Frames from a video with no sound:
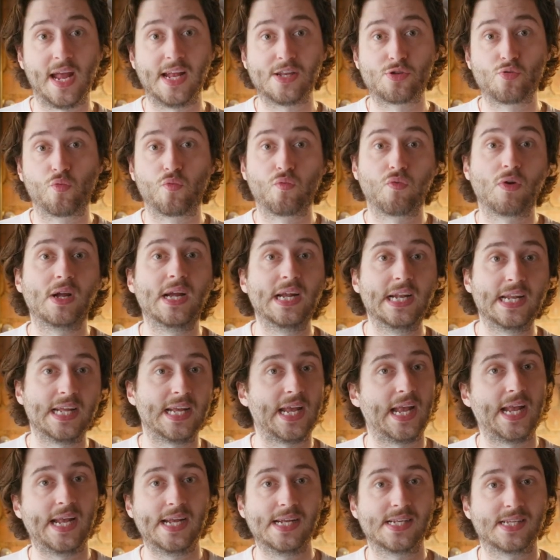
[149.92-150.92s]
It's really
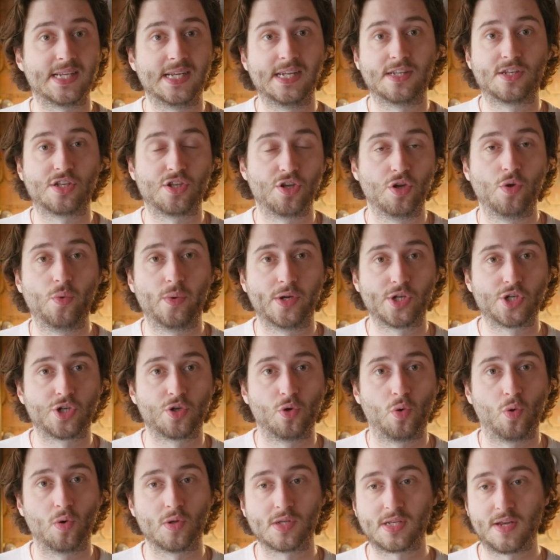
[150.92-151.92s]
easy to do with
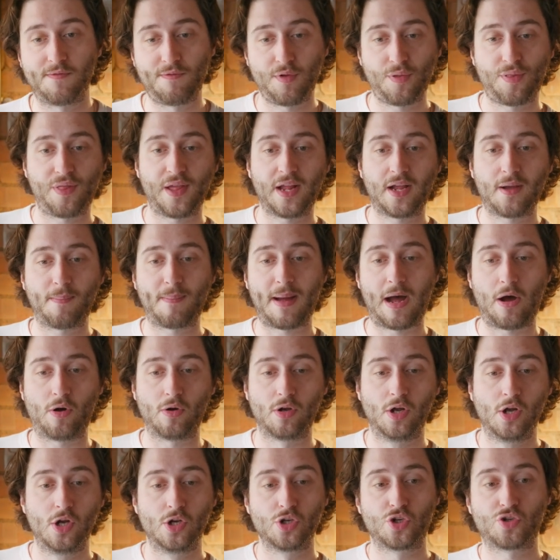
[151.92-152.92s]
shorts. If you think
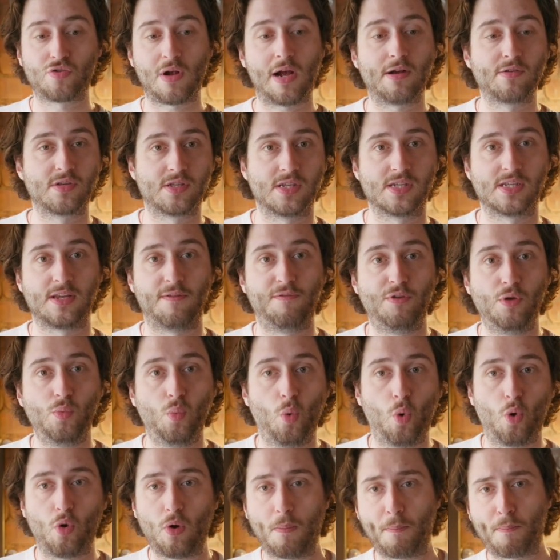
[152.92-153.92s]
about trousers, if you
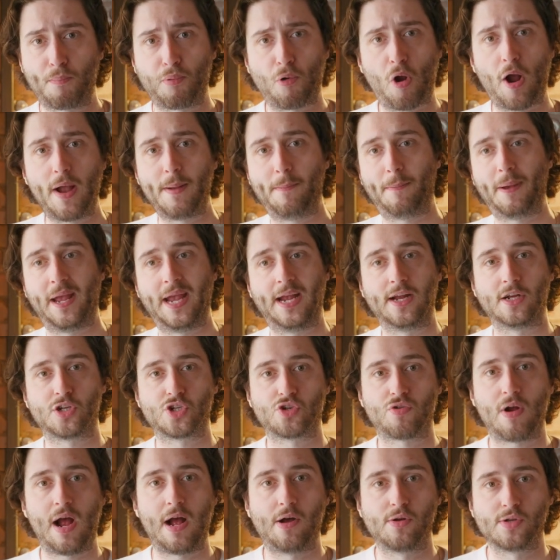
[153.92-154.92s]
wore a bright pink
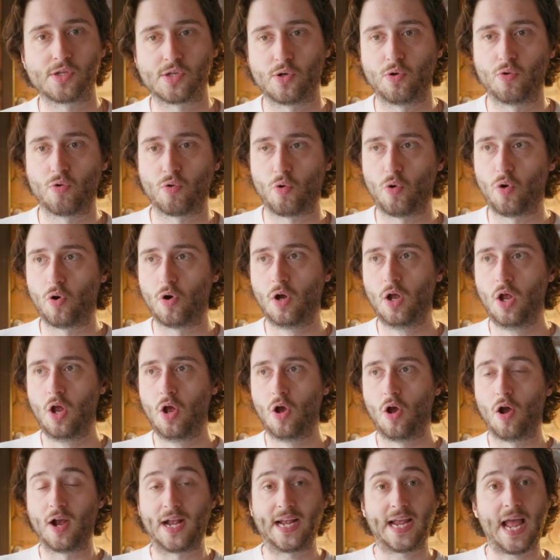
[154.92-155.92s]
trouser or
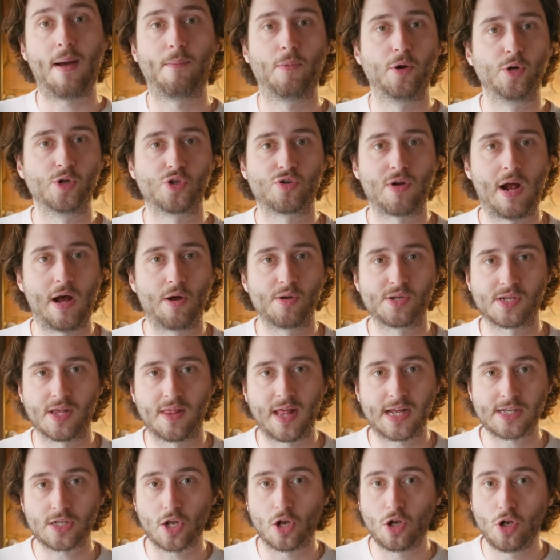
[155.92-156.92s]
a camo trouser,
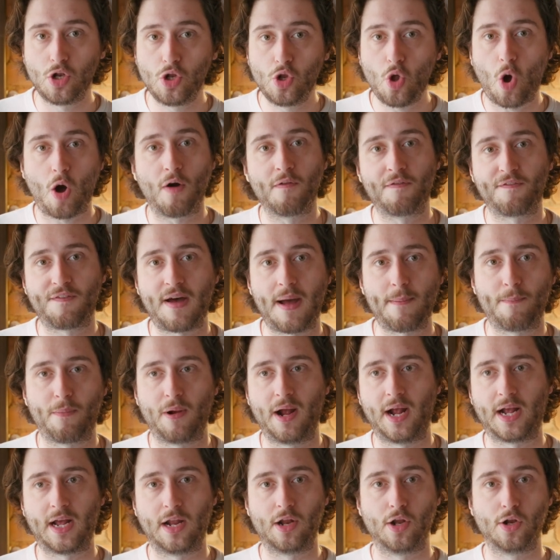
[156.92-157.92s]
that's a lot of
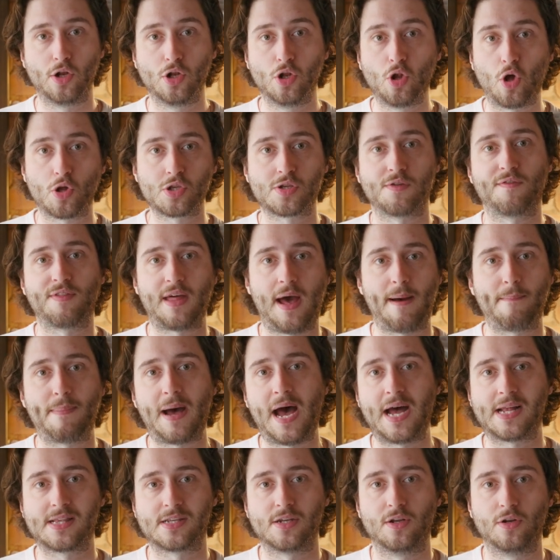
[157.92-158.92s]
fabric and a lot of that
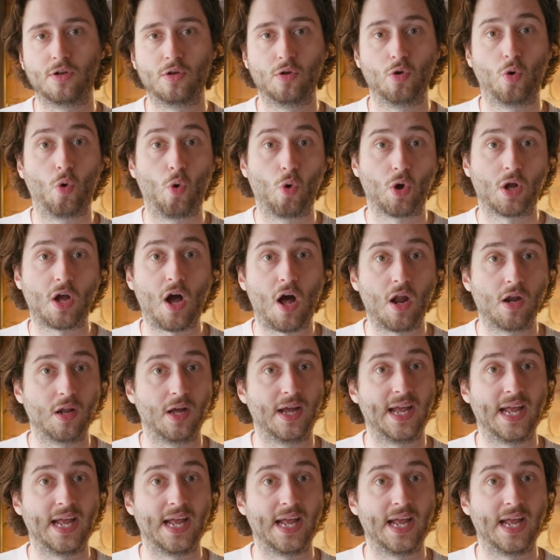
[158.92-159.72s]
pattern or color